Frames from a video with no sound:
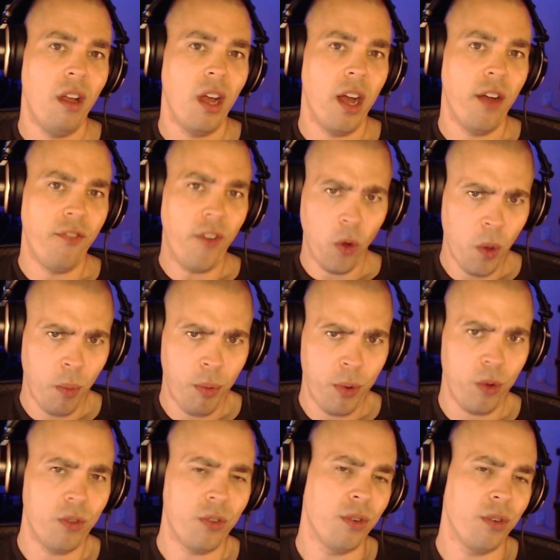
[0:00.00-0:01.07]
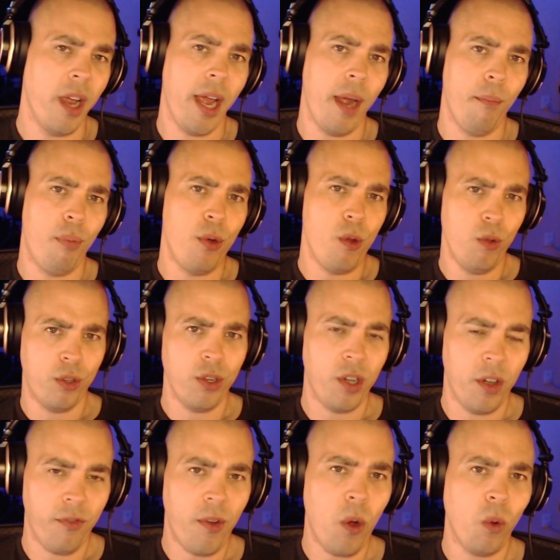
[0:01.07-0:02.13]
a vocal producer and producing
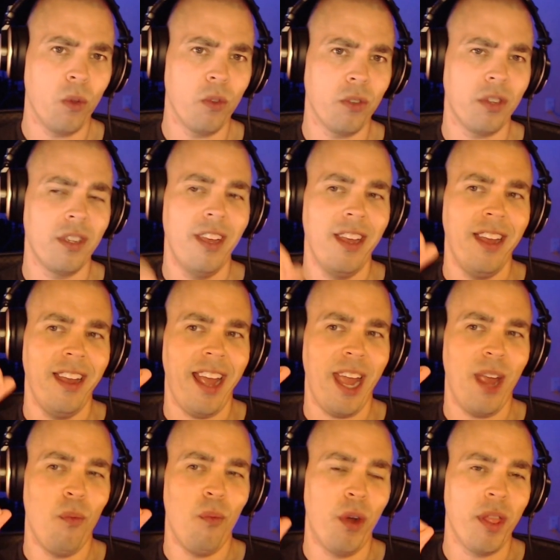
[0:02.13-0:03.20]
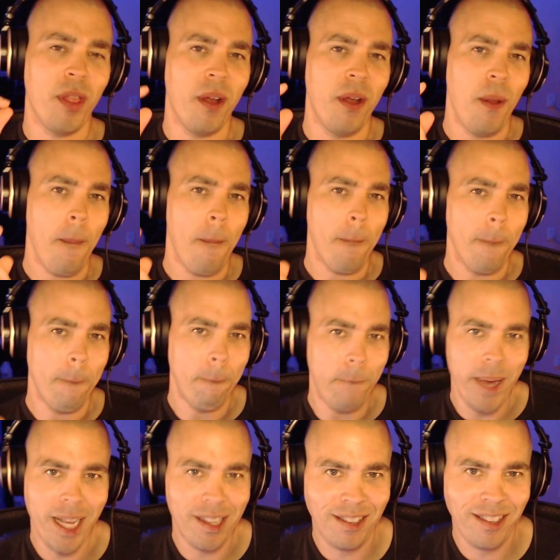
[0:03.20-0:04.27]
your vocals. And one of the
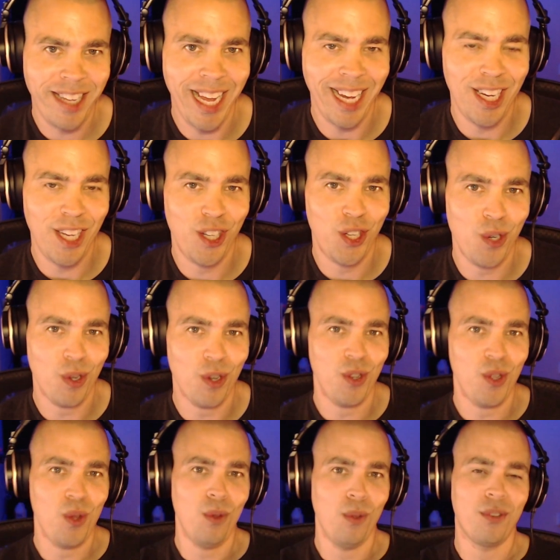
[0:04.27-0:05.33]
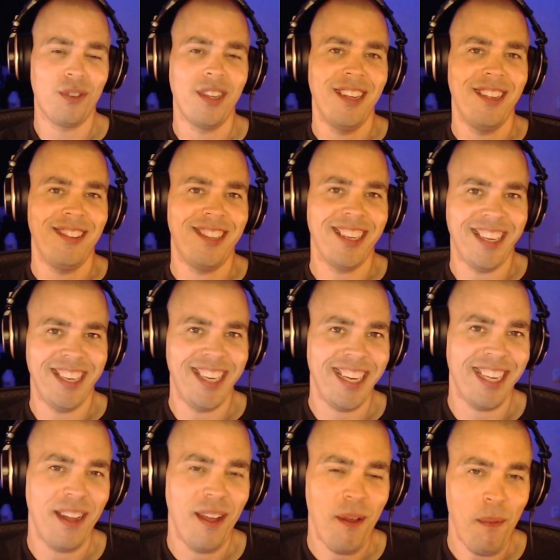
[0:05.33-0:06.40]
biggest techniques you can use to
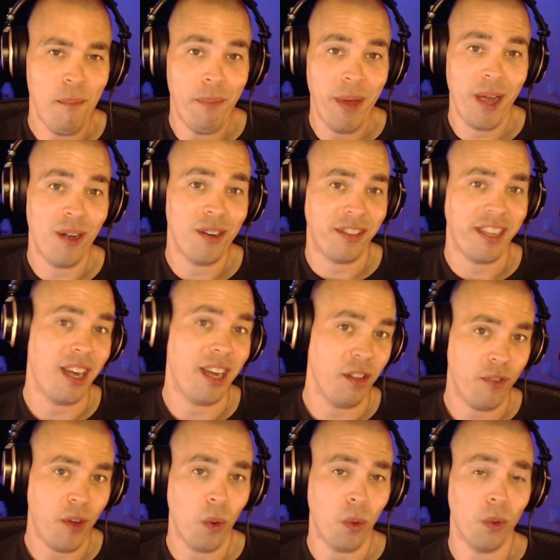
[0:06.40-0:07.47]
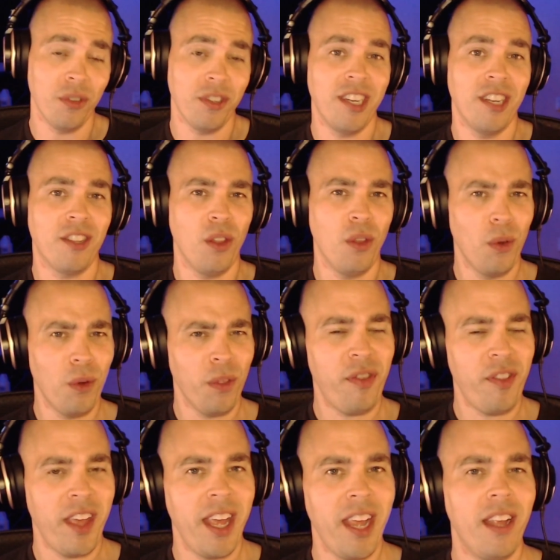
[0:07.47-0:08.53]
get better sounding vocals. And it's a little
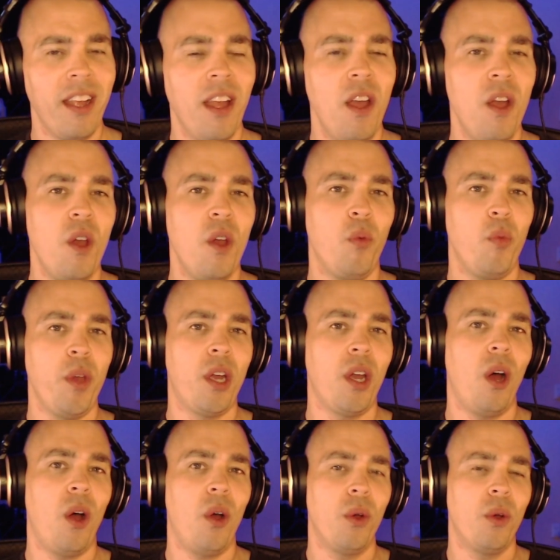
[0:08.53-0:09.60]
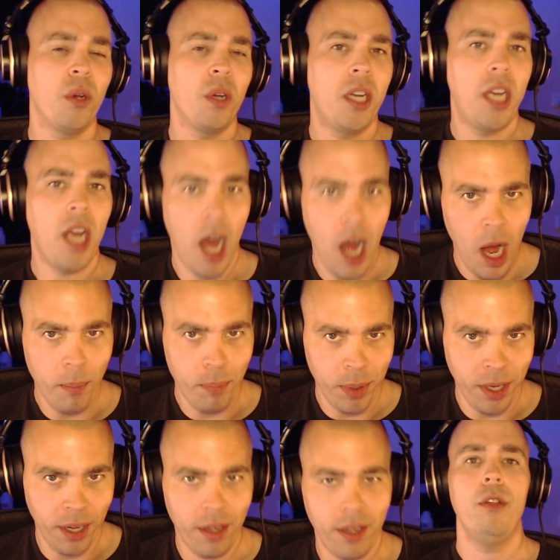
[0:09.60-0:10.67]
thing we call
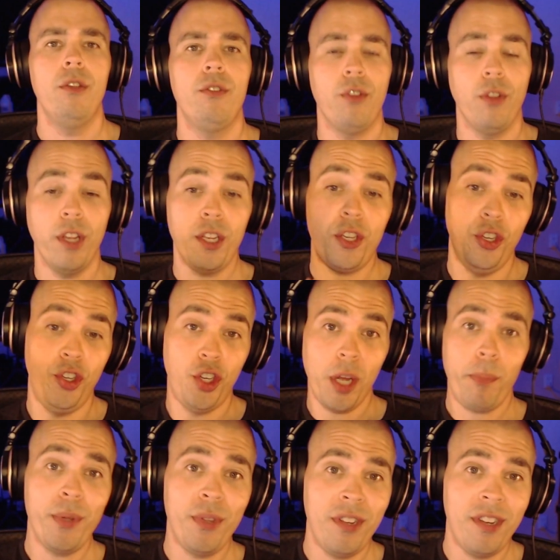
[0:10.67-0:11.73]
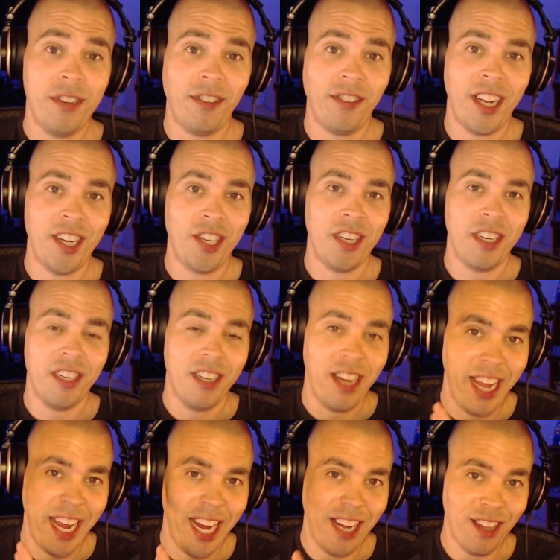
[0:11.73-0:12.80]
comping. So let's jump into the session
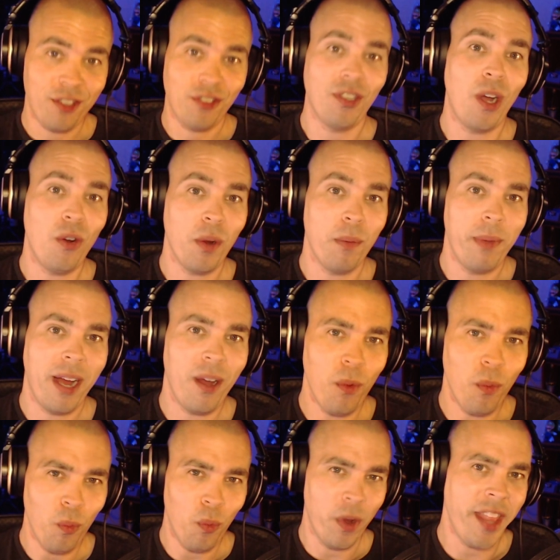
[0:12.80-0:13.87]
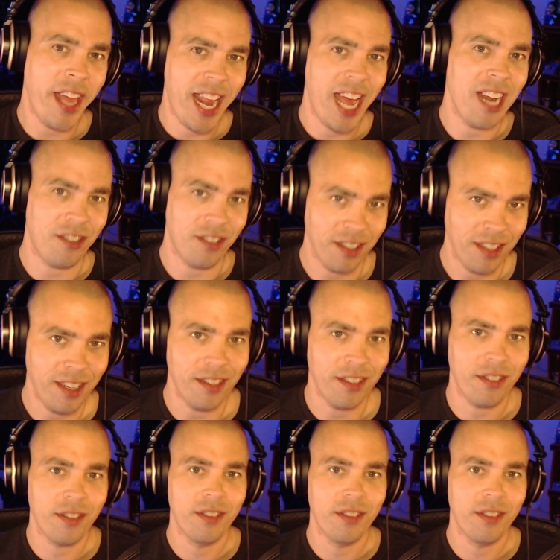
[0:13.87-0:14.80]
and let's talk about what that actually is.